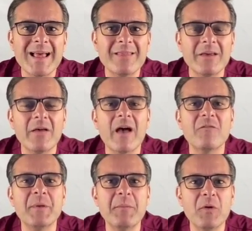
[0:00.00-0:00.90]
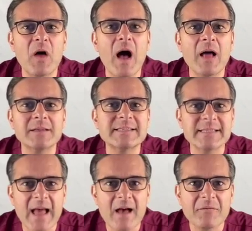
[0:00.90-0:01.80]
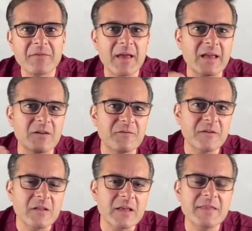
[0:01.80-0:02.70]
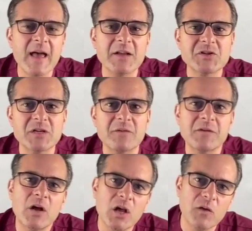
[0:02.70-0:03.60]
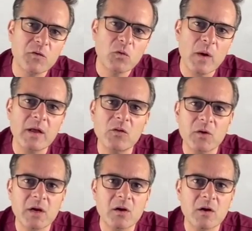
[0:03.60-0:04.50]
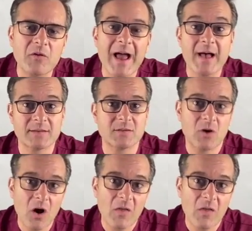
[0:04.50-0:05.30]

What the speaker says: they'll have people on staff that can fill in that shift if your regular caregiver has to call